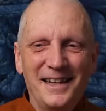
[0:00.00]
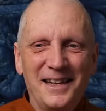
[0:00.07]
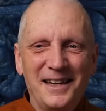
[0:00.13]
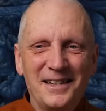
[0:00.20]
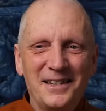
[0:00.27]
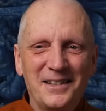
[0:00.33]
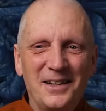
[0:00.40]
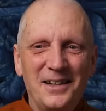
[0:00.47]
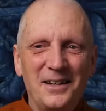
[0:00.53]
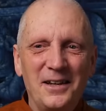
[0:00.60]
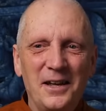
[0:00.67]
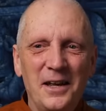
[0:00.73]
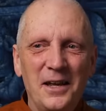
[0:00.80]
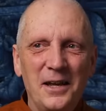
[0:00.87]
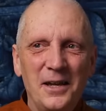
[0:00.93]
it's uh,
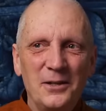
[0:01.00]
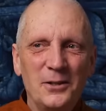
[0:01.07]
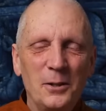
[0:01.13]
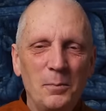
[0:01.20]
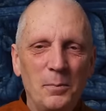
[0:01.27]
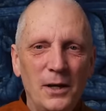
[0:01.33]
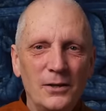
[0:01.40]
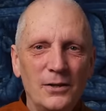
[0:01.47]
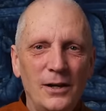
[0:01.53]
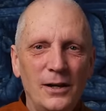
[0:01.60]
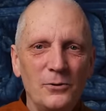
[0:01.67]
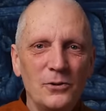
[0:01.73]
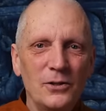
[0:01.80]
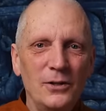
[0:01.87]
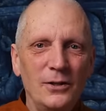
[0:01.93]
it's the best
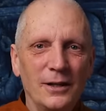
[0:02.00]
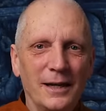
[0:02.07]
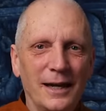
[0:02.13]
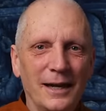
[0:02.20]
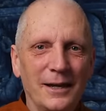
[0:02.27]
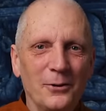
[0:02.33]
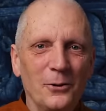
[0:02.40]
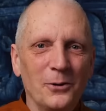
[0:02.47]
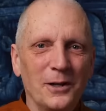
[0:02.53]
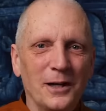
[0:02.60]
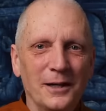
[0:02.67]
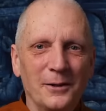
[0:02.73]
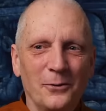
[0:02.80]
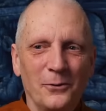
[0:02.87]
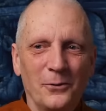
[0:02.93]
house in the ghetto
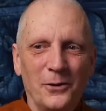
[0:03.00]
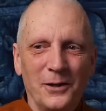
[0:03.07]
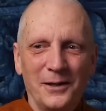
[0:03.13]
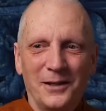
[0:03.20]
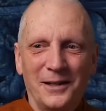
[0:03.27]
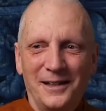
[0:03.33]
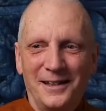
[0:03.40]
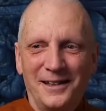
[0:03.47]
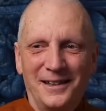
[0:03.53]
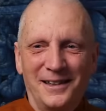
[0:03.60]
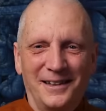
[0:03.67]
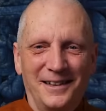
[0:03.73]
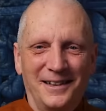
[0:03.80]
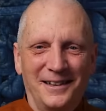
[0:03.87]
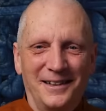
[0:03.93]
kind of thing.
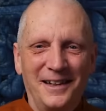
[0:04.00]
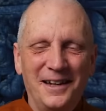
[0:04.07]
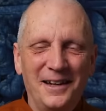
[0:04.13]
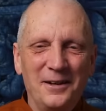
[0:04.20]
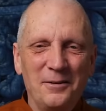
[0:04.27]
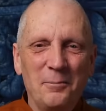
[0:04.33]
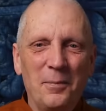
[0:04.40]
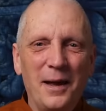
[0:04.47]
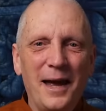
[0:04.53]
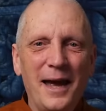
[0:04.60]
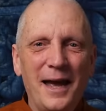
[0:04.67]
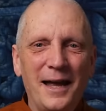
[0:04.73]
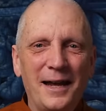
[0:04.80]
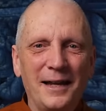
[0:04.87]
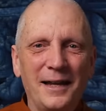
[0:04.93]

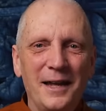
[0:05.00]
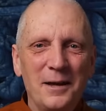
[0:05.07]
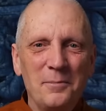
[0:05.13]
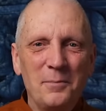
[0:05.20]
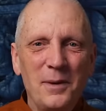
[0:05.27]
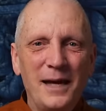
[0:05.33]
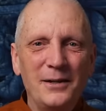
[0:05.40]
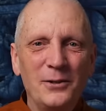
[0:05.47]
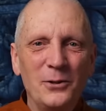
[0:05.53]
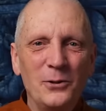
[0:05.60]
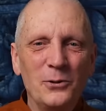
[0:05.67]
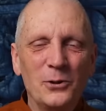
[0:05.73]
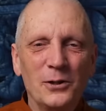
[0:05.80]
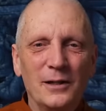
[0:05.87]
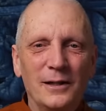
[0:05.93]
bad bad
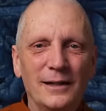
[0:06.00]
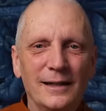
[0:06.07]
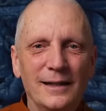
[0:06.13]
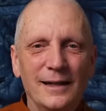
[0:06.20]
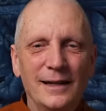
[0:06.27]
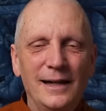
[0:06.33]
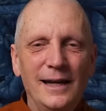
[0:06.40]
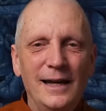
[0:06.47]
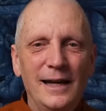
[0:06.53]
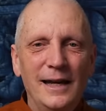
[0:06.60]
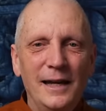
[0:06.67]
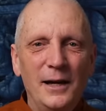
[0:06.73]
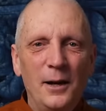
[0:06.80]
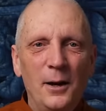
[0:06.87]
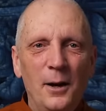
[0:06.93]
news.
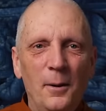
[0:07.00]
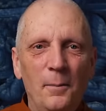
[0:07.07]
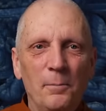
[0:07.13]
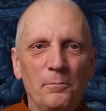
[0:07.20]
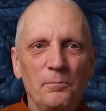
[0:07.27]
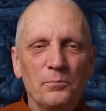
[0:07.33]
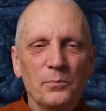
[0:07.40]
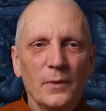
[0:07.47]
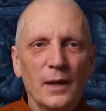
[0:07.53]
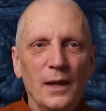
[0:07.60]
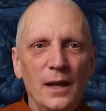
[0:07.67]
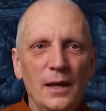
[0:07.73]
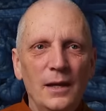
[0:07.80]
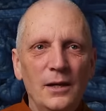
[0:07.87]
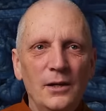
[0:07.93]
Um,
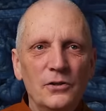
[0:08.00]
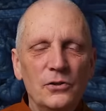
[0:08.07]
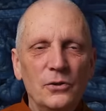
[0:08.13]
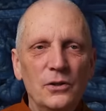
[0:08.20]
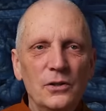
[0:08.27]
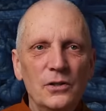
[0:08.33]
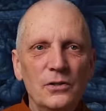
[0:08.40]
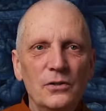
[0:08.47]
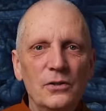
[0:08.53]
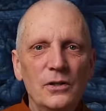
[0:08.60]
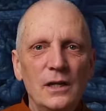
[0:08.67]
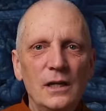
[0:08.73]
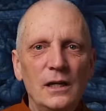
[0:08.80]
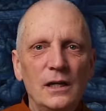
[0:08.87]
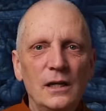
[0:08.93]
so this is
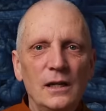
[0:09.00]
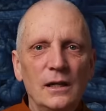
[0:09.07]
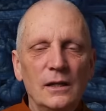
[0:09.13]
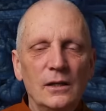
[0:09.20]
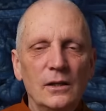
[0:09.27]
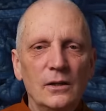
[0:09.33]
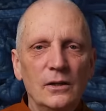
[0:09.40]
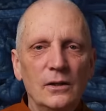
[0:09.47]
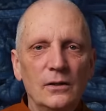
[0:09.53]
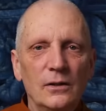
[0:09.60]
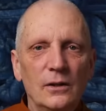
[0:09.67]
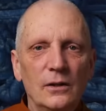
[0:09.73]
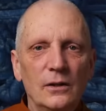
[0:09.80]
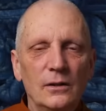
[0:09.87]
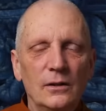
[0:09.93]
the
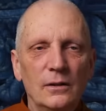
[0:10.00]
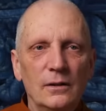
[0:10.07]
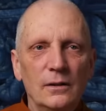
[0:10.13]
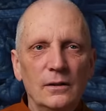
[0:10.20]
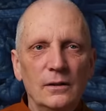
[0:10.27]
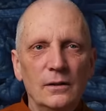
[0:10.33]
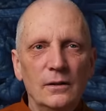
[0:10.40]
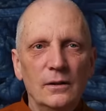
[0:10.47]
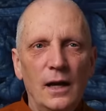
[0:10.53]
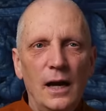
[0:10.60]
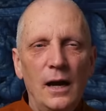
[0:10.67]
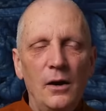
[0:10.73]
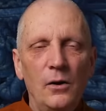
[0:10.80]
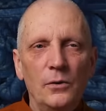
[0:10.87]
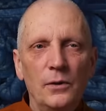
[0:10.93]
the
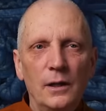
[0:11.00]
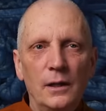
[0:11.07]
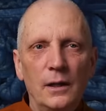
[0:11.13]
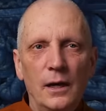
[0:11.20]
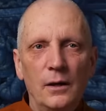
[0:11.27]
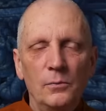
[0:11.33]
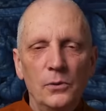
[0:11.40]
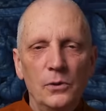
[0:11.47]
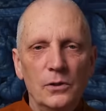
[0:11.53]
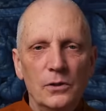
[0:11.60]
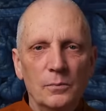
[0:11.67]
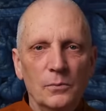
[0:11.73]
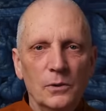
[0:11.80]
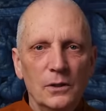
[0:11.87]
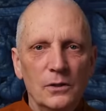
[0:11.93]
how the how
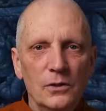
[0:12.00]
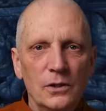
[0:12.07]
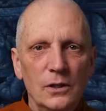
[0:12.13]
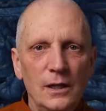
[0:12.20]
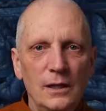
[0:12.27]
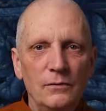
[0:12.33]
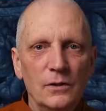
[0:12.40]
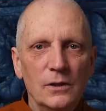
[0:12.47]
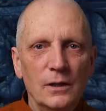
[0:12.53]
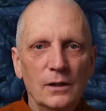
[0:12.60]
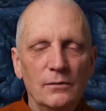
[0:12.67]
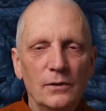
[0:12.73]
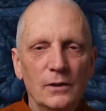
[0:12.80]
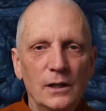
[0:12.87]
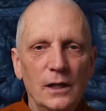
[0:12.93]
Buddhism conceives
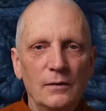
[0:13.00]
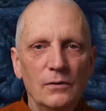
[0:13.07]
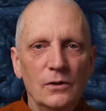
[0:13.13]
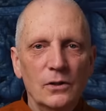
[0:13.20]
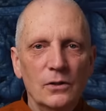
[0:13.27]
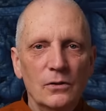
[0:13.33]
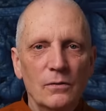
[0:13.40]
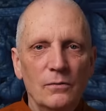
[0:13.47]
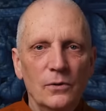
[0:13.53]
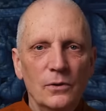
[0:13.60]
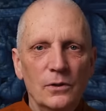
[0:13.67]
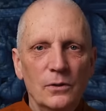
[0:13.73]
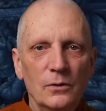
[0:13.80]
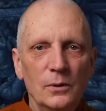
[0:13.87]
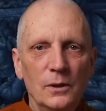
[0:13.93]
of the devas and so forth.
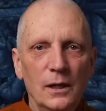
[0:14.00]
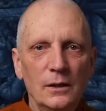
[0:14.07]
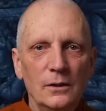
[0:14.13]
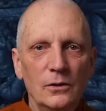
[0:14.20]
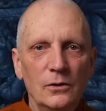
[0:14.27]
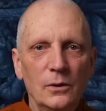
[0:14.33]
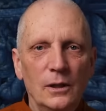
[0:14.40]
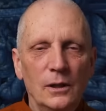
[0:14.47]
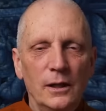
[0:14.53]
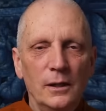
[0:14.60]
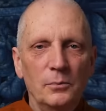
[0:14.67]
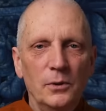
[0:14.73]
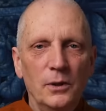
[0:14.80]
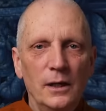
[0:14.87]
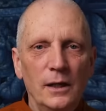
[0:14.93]
So we're not doing a lot
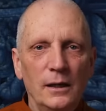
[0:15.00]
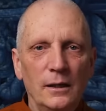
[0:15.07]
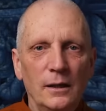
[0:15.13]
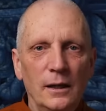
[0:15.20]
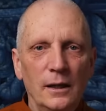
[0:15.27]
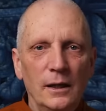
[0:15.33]
of praying